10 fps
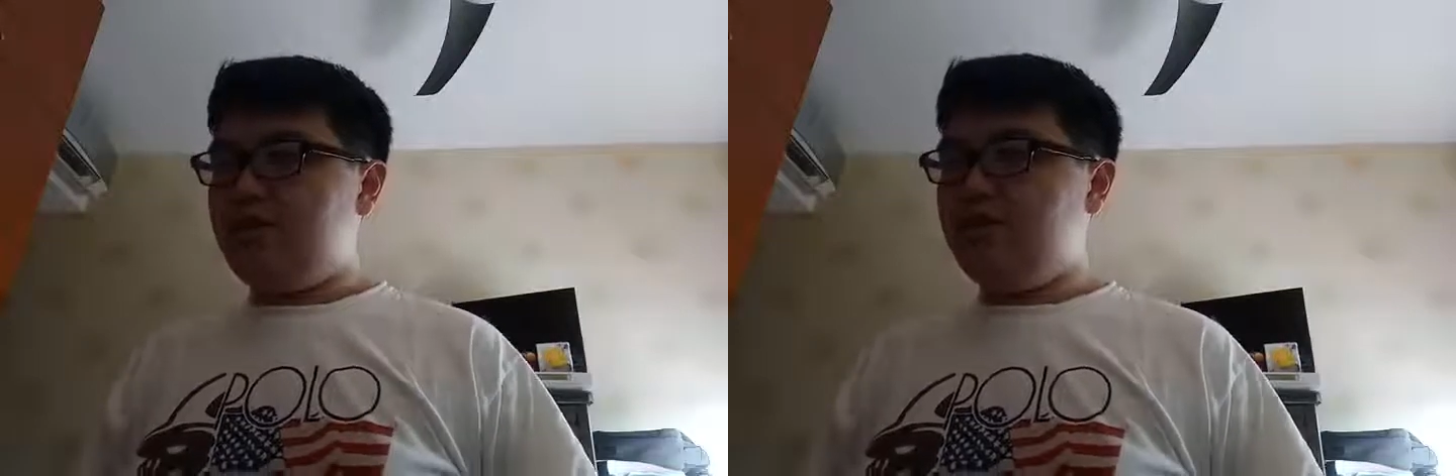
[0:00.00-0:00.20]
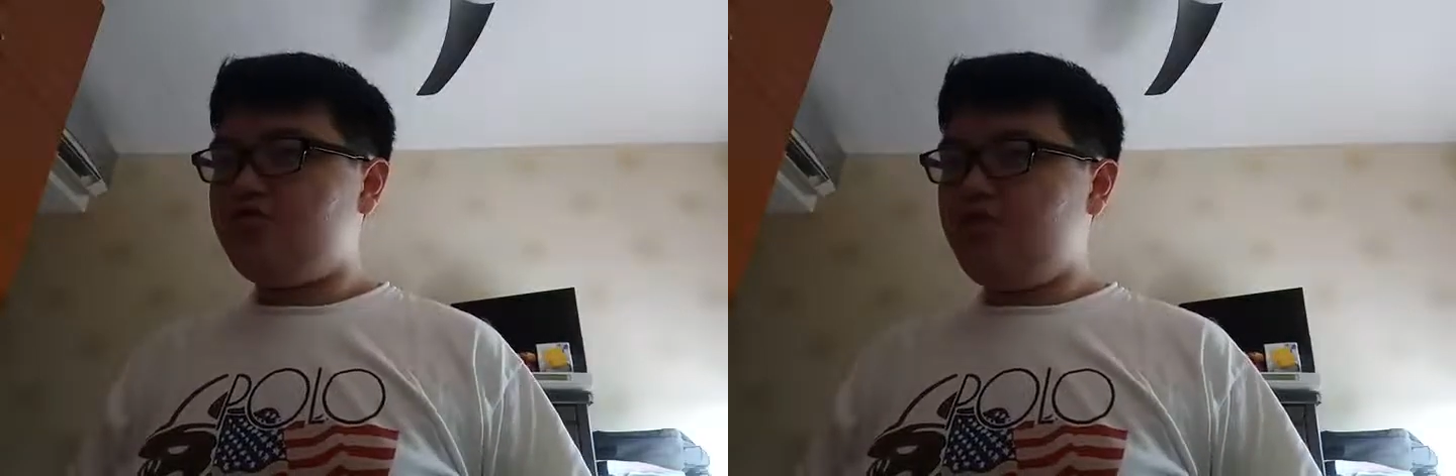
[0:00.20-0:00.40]

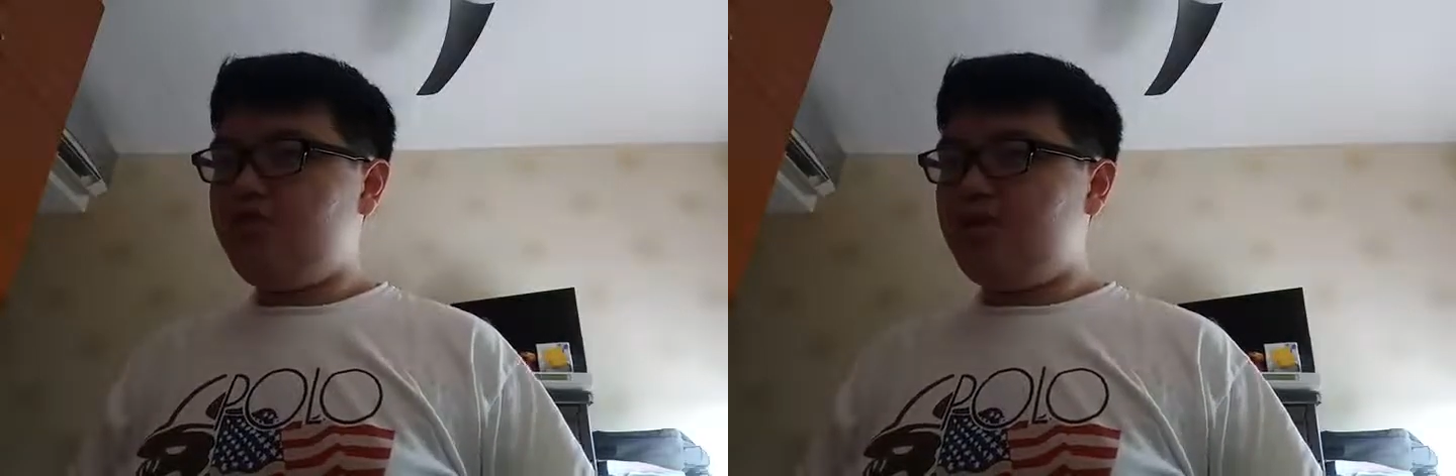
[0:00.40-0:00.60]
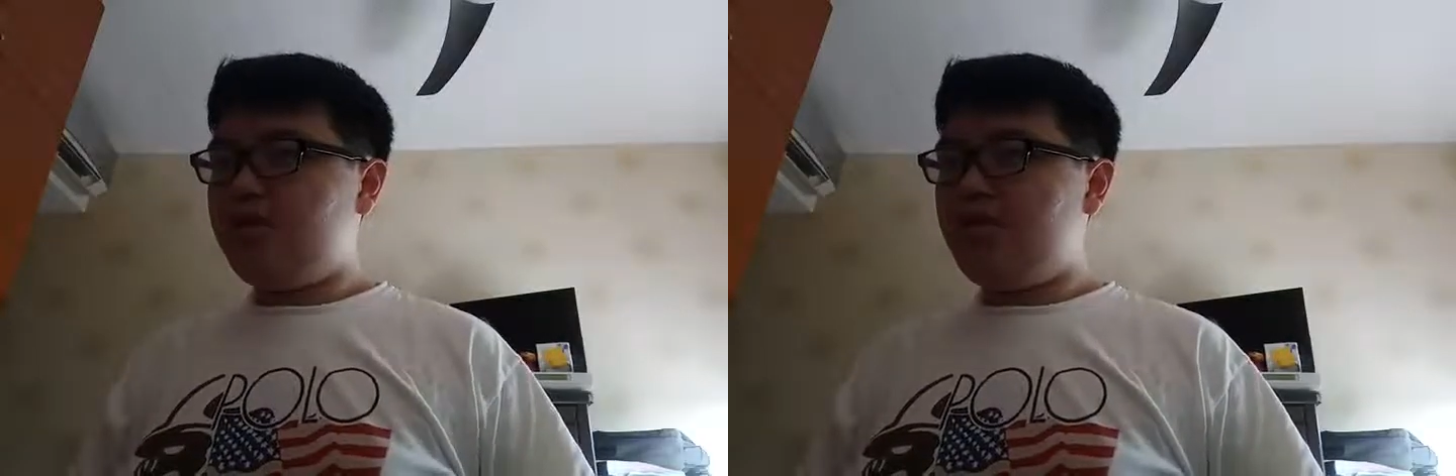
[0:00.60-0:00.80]
There are
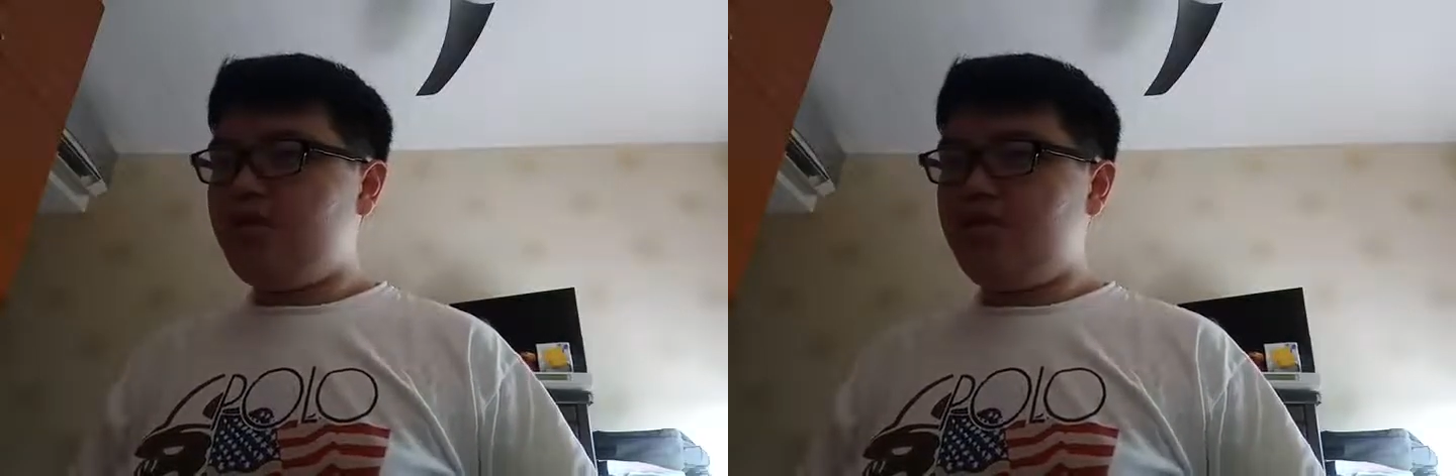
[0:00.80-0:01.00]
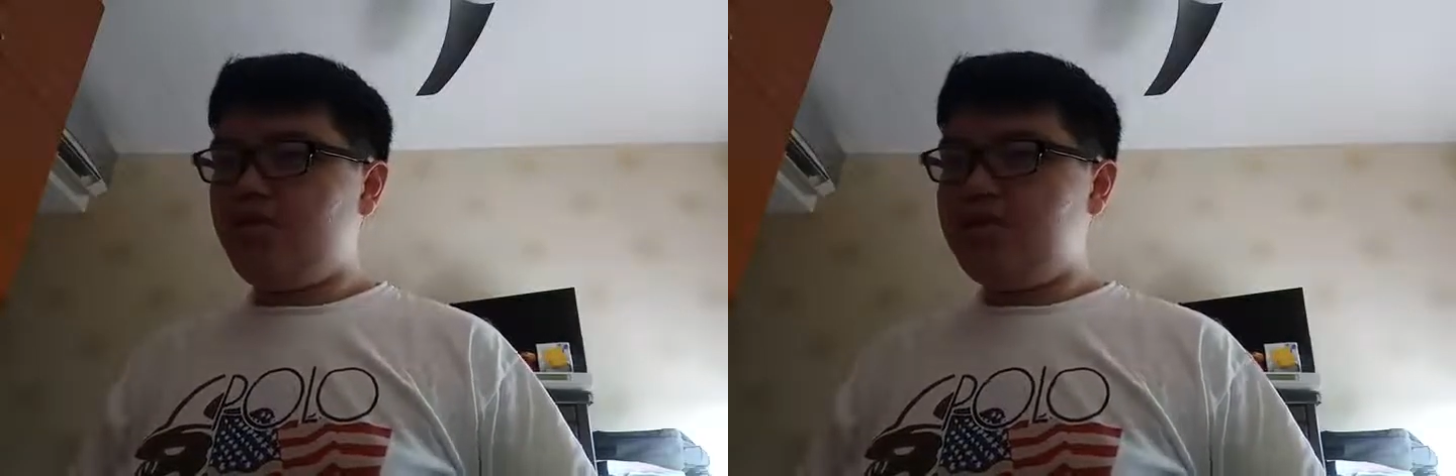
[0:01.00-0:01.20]
three playable
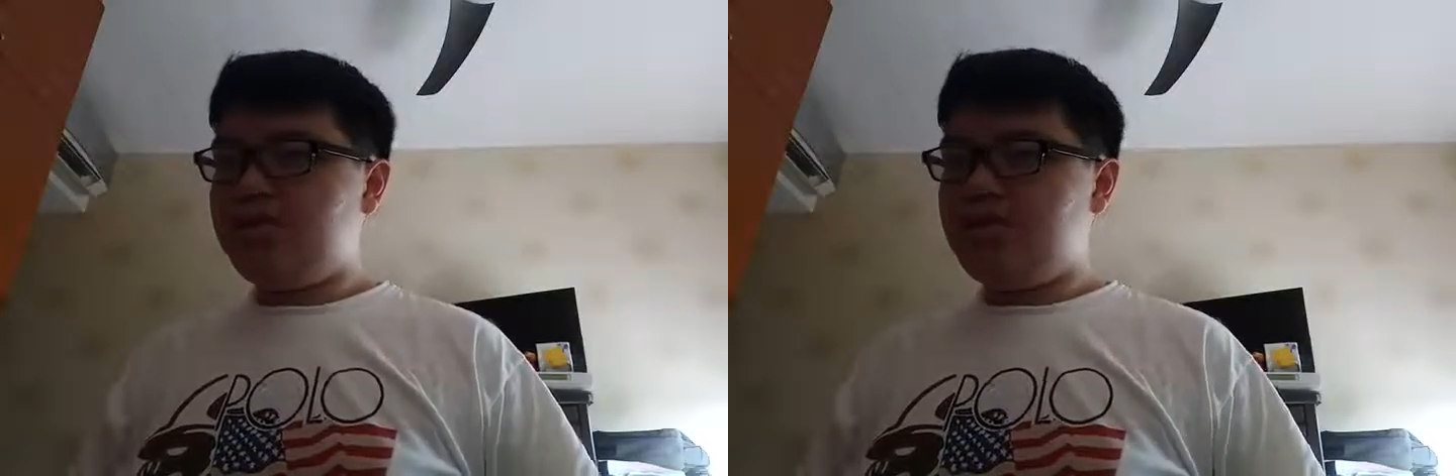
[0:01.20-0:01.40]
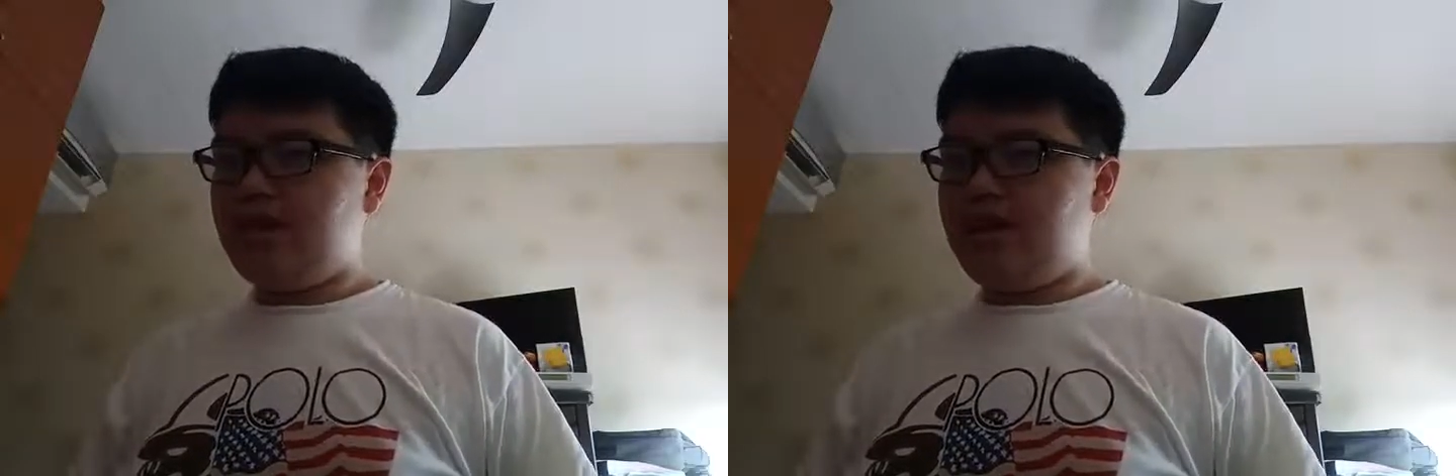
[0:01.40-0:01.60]

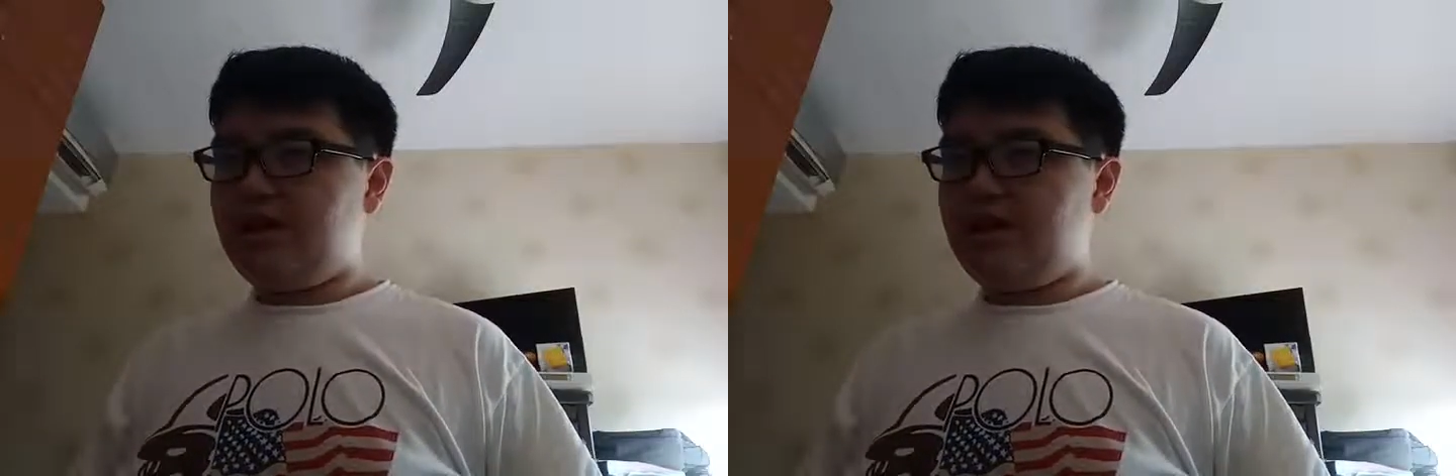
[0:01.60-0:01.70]
modes,